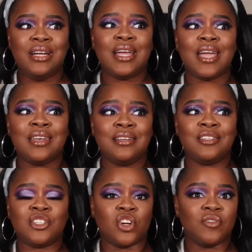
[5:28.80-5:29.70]
And
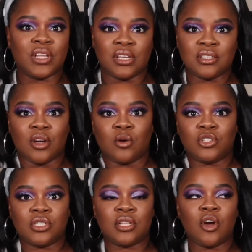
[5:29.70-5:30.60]
deservedly so.
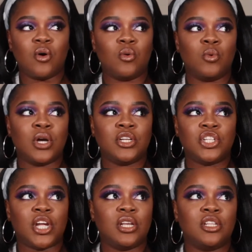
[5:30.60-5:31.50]
Gizelle was
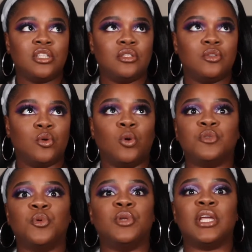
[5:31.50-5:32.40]
shady towards
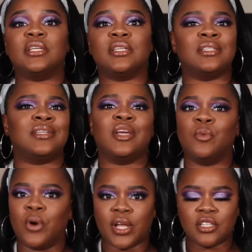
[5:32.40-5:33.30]
Monique since day
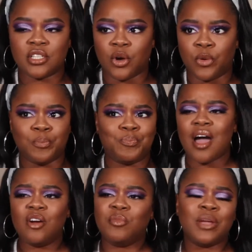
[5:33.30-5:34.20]
one. So I
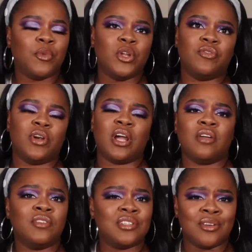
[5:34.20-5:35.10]
don't blame Monique for not
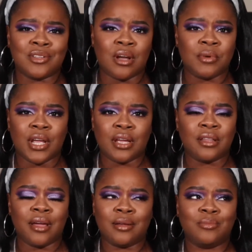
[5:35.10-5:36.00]
giving Gizelle the time of day.
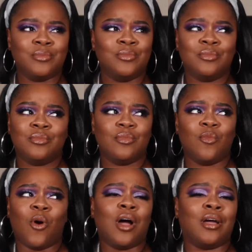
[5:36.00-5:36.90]
Like,
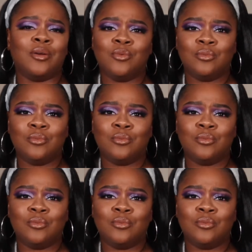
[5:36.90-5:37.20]
why?